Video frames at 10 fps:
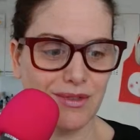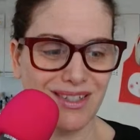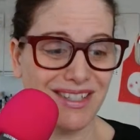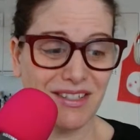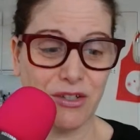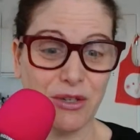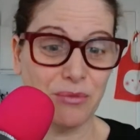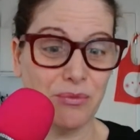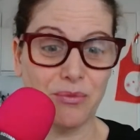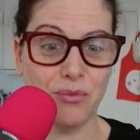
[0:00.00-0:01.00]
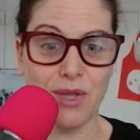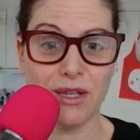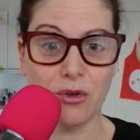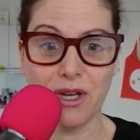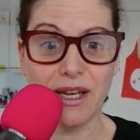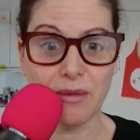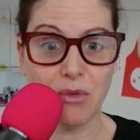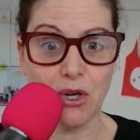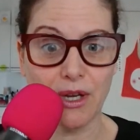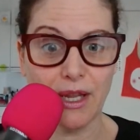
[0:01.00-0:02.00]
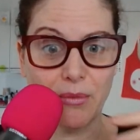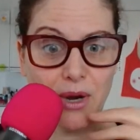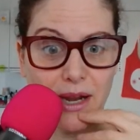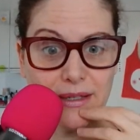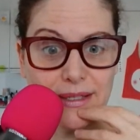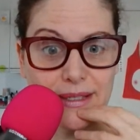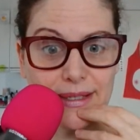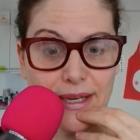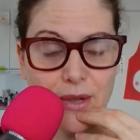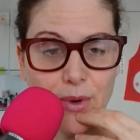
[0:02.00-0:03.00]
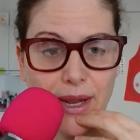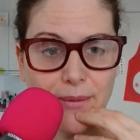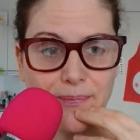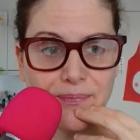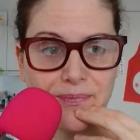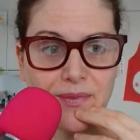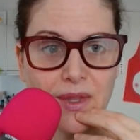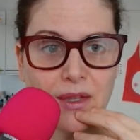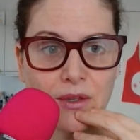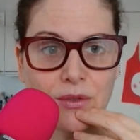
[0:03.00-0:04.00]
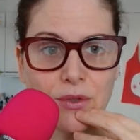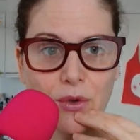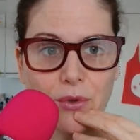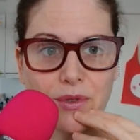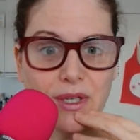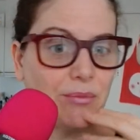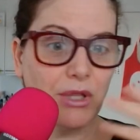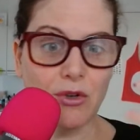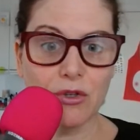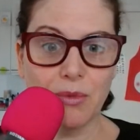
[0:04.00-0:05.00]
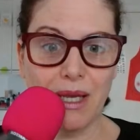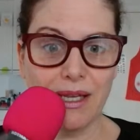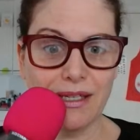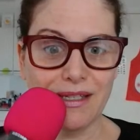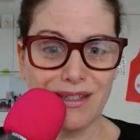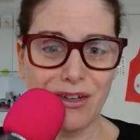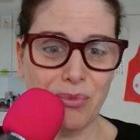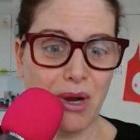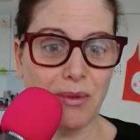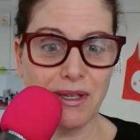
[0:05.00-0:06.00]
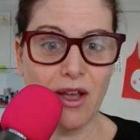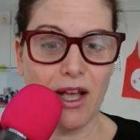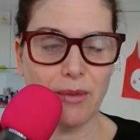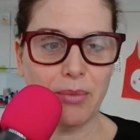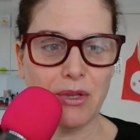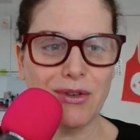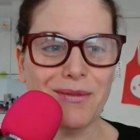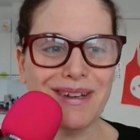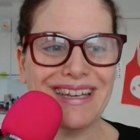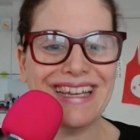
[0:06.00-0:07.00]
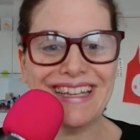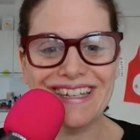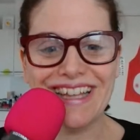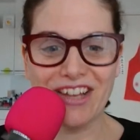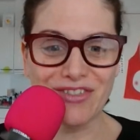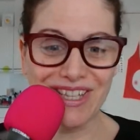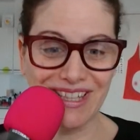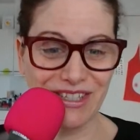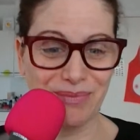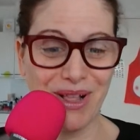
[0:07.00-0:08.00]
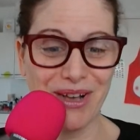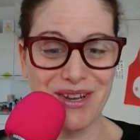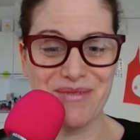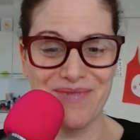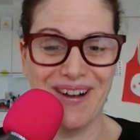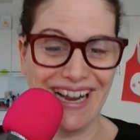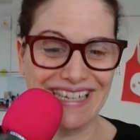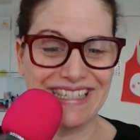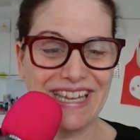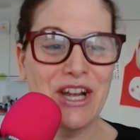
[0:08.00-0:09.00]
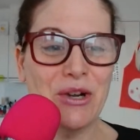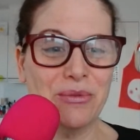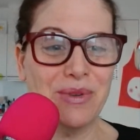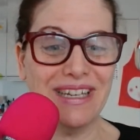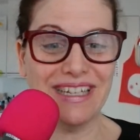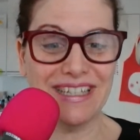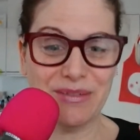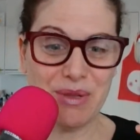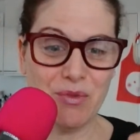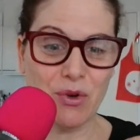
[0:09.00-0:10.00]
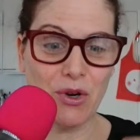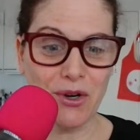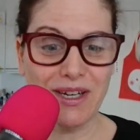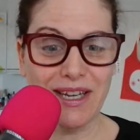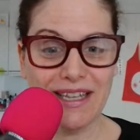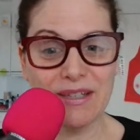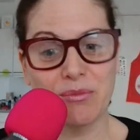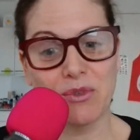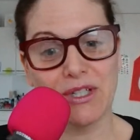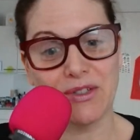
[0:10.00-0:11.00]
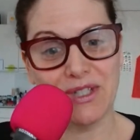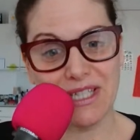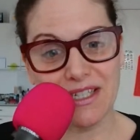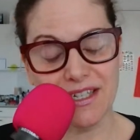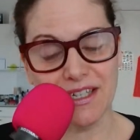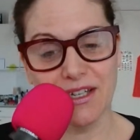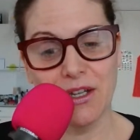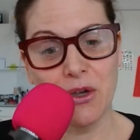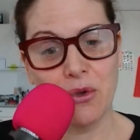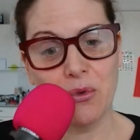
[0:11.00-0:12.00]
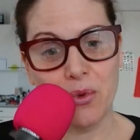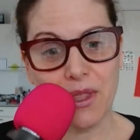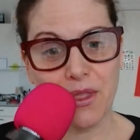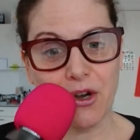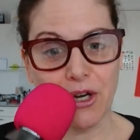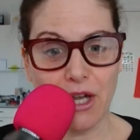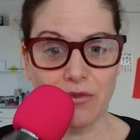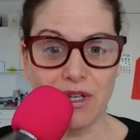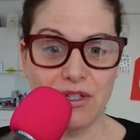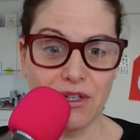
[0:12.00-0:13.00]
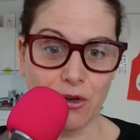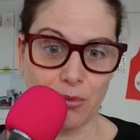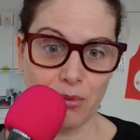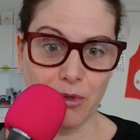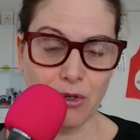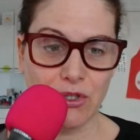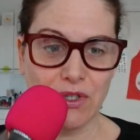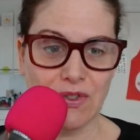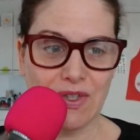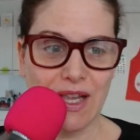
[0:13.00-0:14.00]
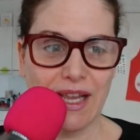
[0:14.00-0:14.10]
just good like organic marketing practices anyway. So did it blow your mind? No, probably not. But you don't need everything to blow your mind. We need to be more organized and more strategic with our outreach and our promotions